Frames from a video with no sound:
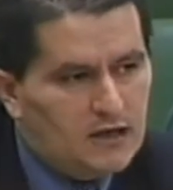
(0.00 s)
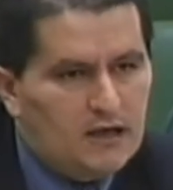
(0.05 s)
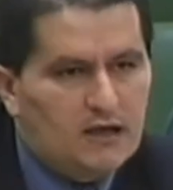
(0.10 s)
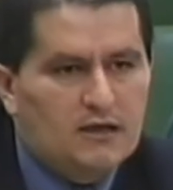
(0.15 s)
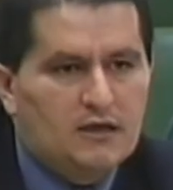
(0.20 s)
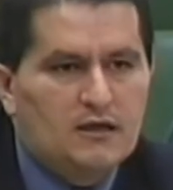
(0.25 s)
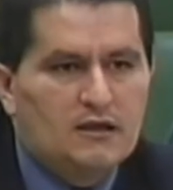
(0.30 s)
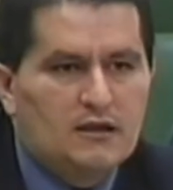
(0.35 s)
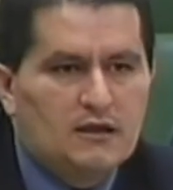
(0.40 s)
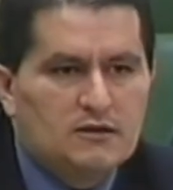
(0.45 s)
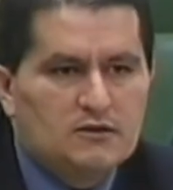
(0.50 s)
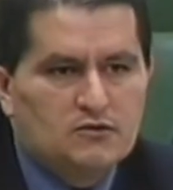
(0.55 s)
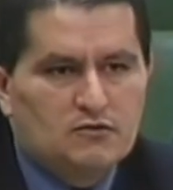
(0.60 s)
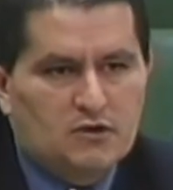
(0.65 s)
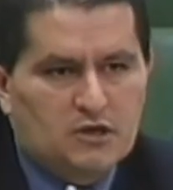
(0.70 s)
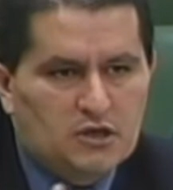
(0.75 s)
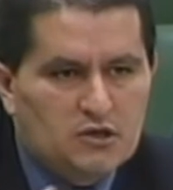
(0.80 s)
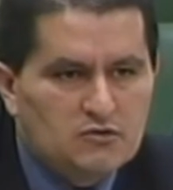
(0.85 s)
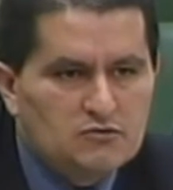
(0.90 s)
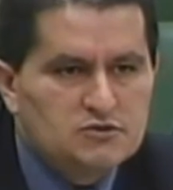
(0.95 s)

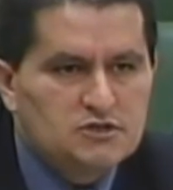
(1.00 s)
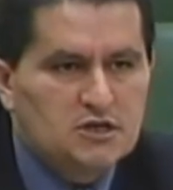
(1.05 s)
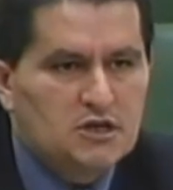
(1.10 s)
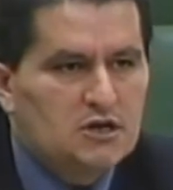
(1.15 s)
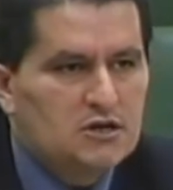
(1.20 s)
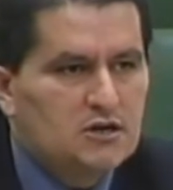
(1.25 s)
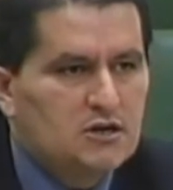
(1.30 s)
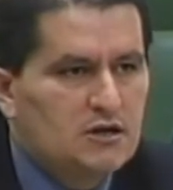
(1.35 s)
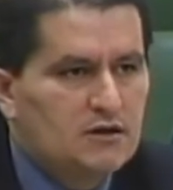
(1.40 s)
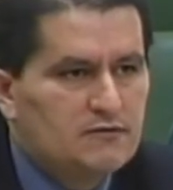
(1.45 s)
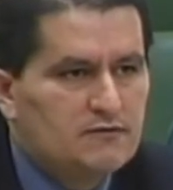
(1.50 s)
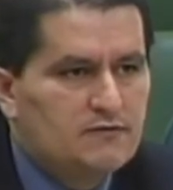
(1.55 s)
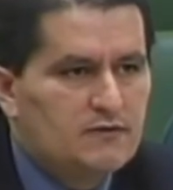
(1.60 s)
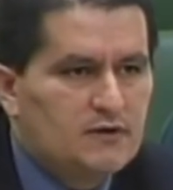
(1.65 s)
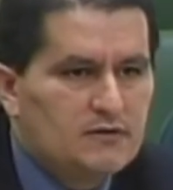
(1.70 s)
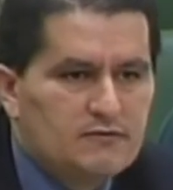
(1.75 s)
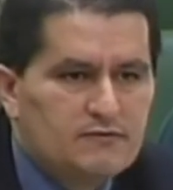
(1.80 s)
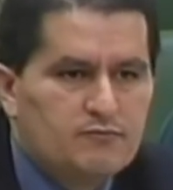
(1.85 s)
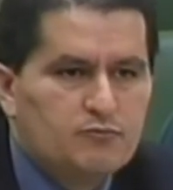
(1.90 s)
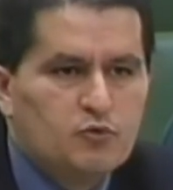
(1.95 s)
a huge area
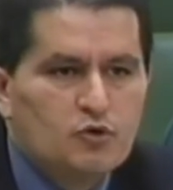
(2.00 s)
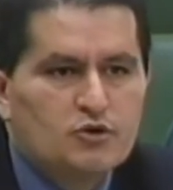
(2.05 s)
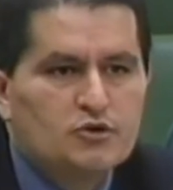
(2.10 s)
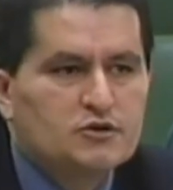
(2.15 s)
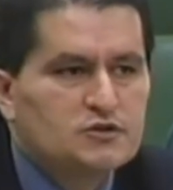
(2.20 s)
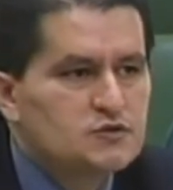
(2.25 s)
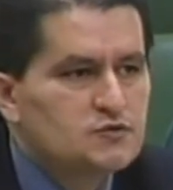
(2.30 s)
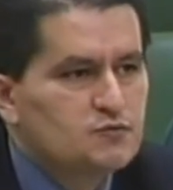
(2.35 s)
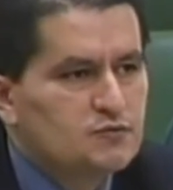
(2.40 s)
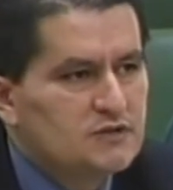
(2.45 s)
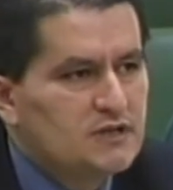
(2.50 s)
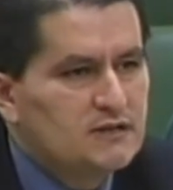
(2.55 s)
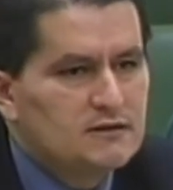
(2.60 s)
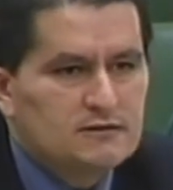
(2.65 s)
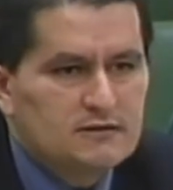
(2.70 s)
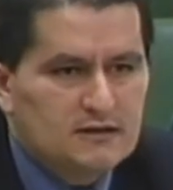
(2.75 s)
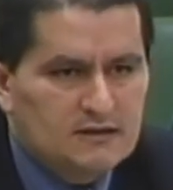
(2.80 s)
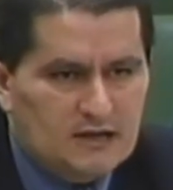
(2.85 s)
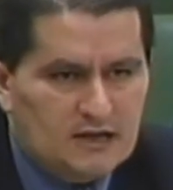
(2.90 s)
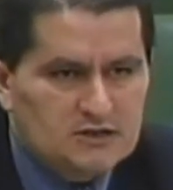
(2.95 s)
of borders
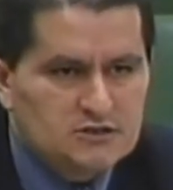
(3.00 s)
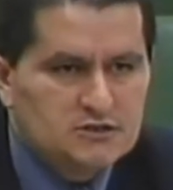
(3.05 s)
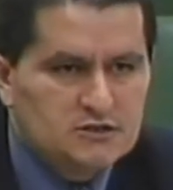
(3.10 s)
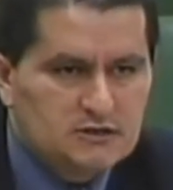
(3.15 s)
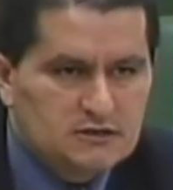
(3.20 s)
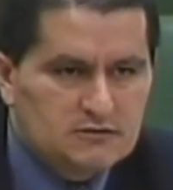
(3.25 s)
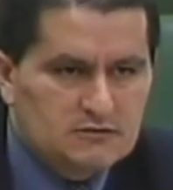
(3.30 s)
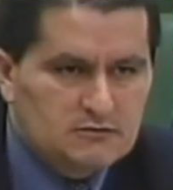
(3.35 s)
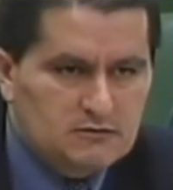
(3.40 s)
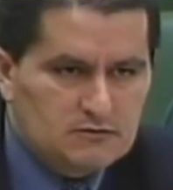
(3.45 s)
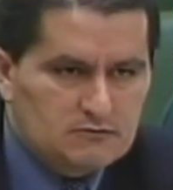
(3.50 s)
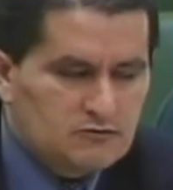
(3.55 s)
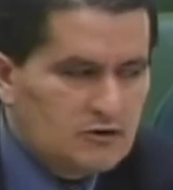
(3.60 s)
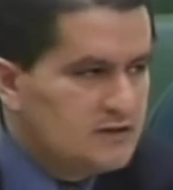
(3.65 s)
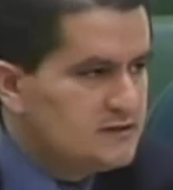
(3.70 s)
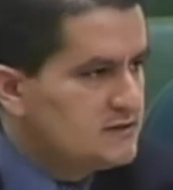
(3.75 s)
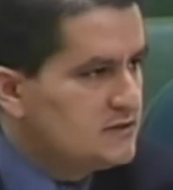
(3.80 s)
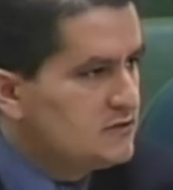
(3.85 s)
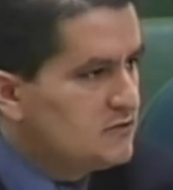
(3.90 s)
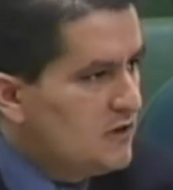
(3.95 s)
that actually
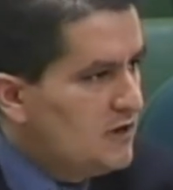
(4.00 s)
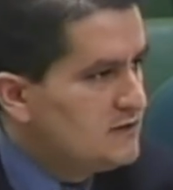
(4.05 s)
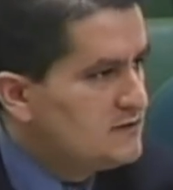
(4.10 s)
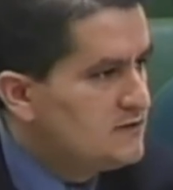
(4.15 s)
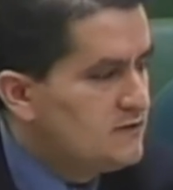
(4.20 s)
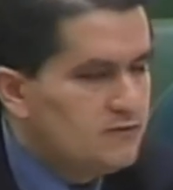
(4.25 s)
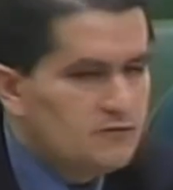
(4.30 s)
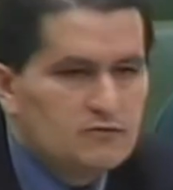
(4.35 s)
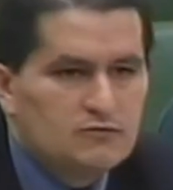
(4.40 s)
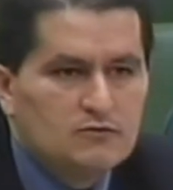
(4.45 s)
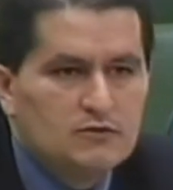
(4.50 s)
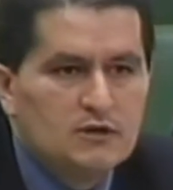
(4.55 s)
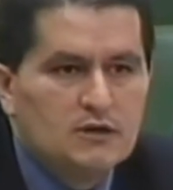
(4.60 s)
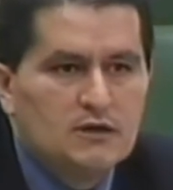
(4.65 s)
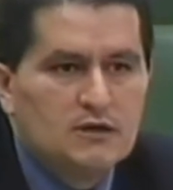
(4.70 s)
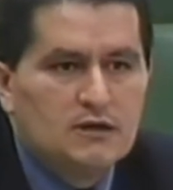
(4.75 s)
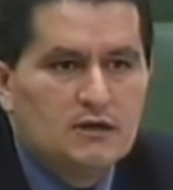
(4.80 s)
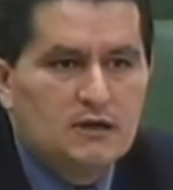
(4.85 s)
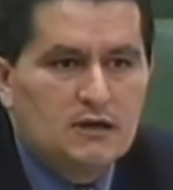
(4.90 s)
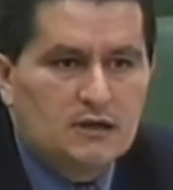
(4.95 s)
runs across through
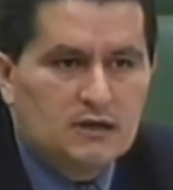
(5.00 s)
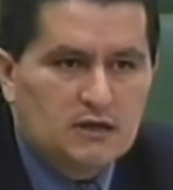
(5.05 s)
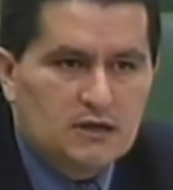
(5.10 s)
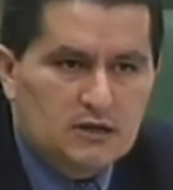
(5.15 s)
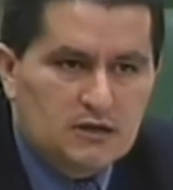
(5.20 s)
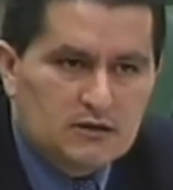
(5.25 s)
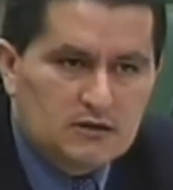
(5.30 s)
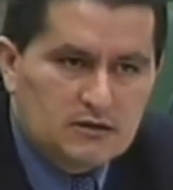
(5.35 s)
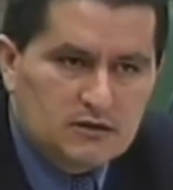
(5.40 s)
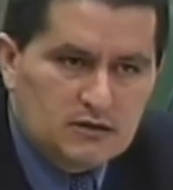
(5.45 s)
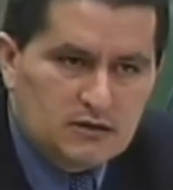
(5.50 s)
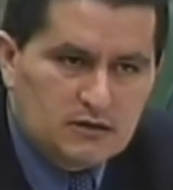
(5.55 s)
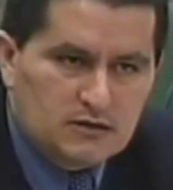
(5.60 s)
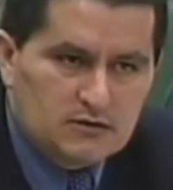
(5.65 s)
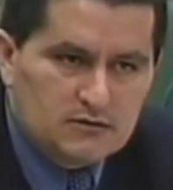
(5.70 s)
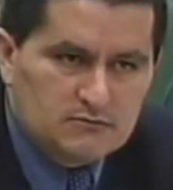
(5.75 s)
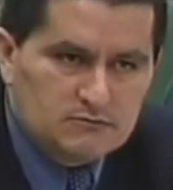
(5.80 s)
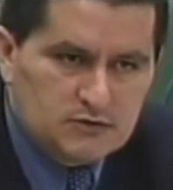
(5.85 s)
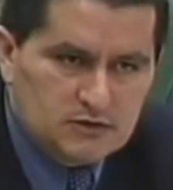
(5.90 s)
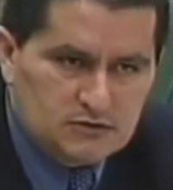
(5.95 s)

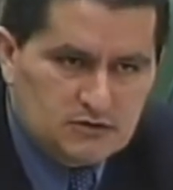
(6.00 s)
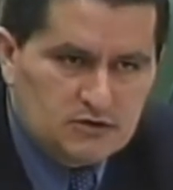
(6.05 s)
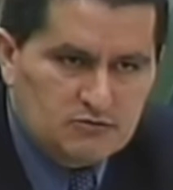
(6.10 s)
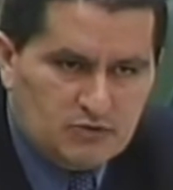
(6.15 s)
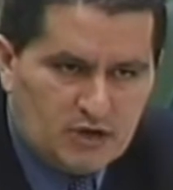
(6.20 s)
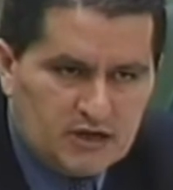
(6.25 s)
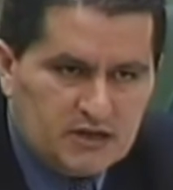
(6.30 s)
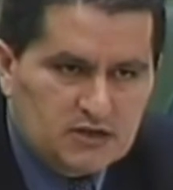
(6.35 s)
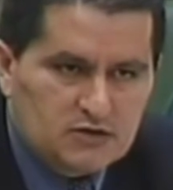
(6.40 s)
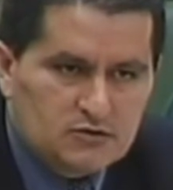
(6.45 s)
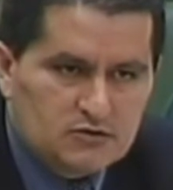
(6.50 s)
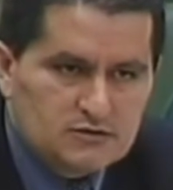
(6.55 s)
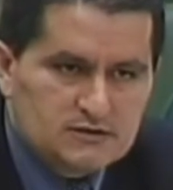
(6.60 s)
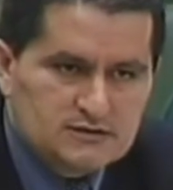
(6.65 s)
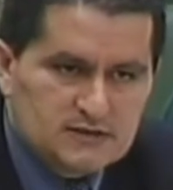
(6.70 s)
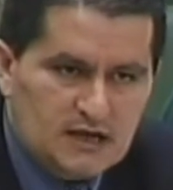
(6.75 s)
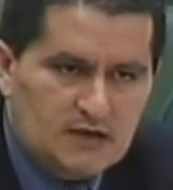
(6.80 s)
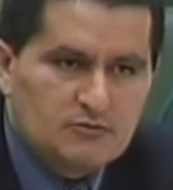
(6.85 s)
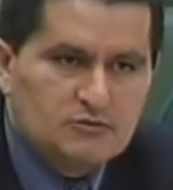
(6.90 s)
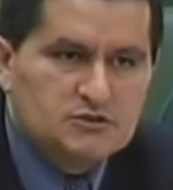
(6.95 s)
Iranian
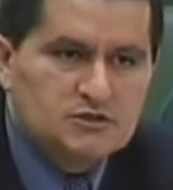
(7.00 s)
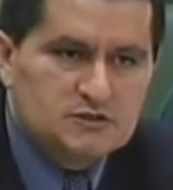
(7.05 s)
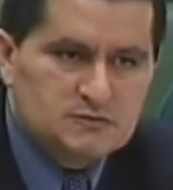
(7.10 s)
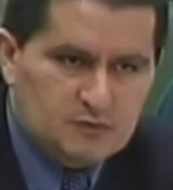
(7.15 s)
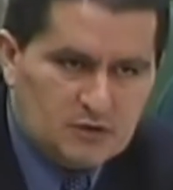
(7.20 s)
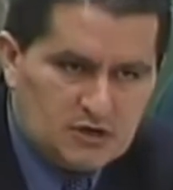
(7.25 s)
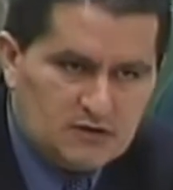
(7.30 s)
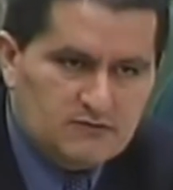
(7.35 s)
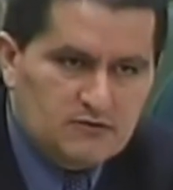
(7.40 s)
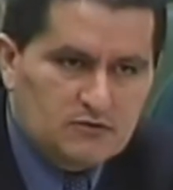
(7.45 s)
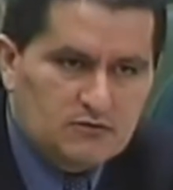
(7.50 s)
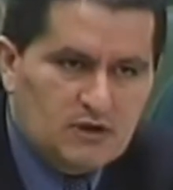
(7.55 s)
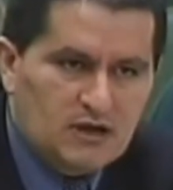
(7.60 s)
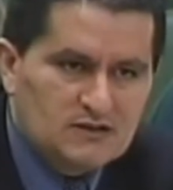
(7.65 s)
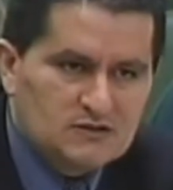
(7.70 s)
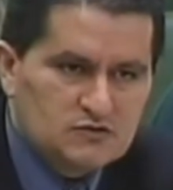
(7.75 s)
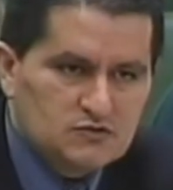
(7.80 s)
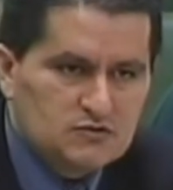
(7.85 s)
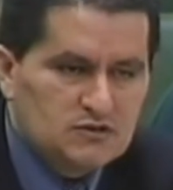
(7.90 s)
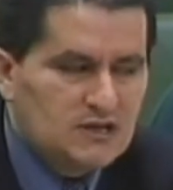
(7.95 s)
Kurdistan, which is part of
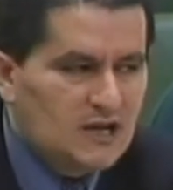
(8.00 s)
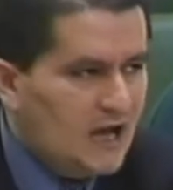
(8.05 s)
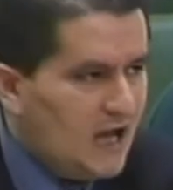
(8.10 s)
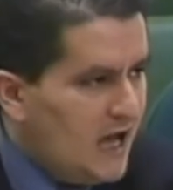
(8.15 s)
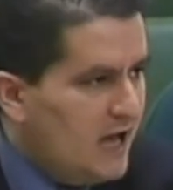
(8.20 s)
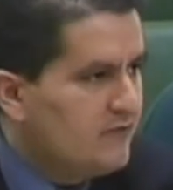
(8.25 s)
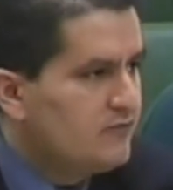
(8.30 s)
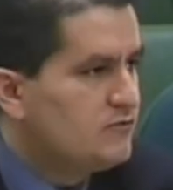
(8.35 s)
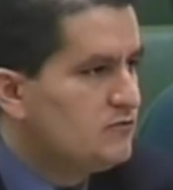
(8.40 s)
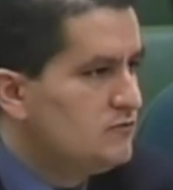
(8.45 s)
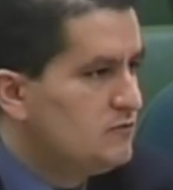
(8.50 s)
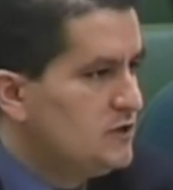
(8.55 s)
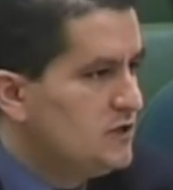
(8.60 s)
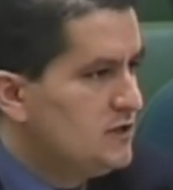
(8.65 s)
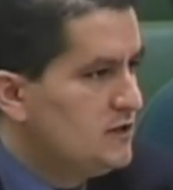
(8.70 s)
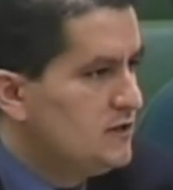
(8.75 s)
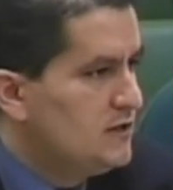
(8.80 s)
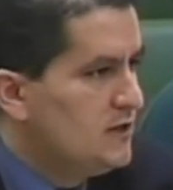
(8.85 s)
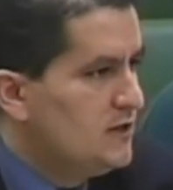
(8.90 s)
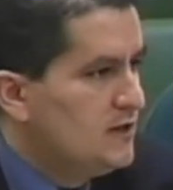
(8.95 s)
Iran. So you have to
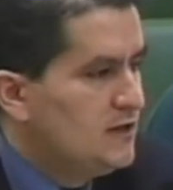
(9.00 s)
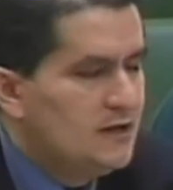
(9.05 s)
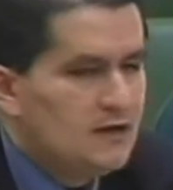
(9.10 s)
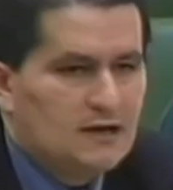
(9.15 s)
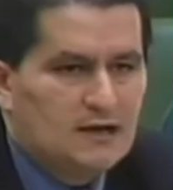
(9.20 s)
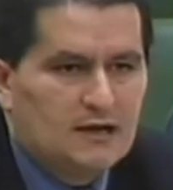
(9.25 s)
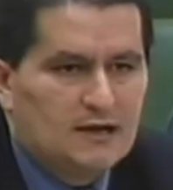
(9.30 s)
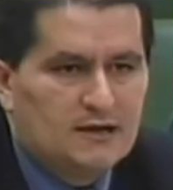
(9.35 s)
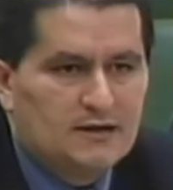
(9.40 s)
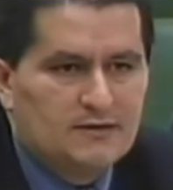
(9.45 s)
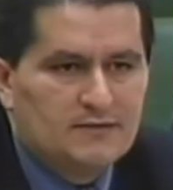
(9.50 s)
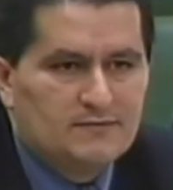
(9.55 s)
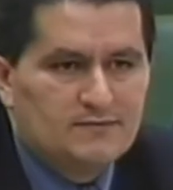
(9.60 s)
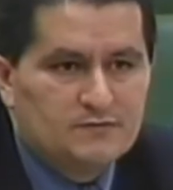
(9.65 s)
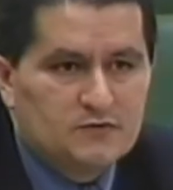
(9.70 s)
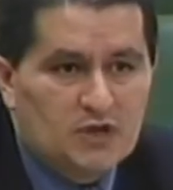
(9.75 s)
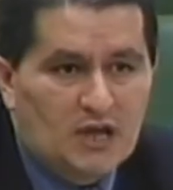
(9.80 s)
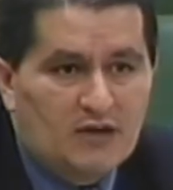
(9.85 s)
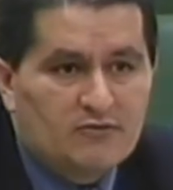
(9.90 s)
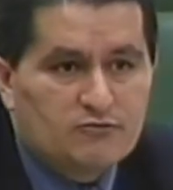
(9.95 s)
be
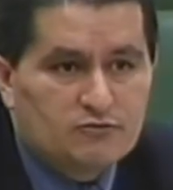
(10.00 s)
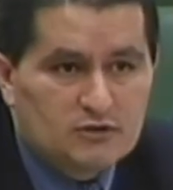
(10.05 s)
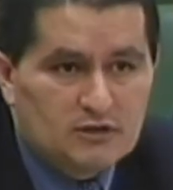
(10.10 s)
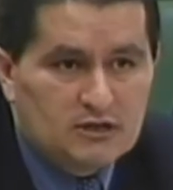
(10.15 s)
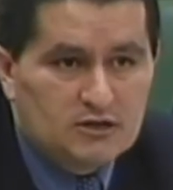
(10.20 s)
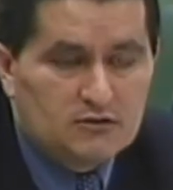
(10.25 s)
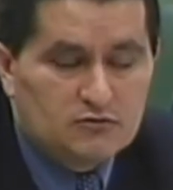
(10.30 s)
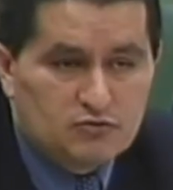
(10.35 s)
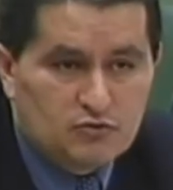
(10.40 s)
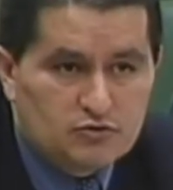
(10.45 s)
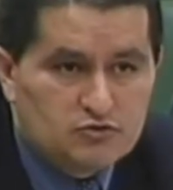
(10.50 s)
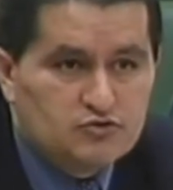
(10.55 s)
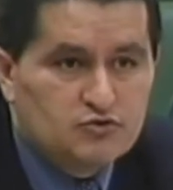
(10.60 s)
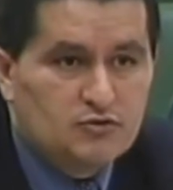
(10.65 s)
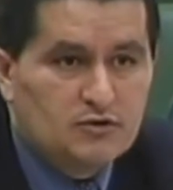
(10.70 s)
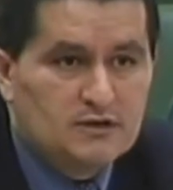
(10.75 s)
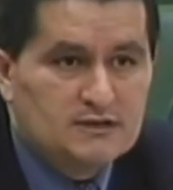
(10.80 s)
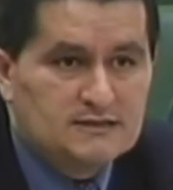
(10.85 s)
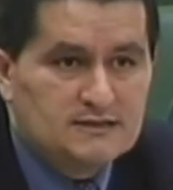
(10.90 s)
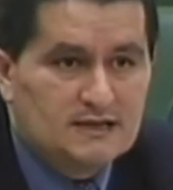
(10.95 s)
you have really no
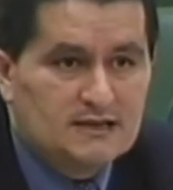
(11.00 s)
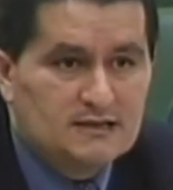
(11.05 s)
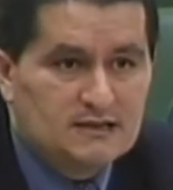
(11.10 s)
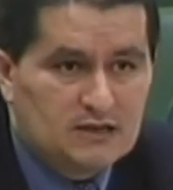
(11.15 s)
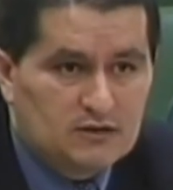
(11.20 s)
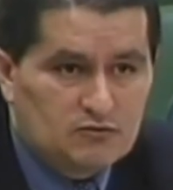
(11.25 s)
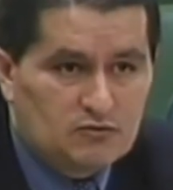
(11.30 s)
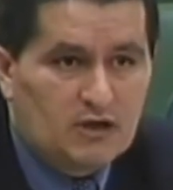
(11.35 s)
choice, and the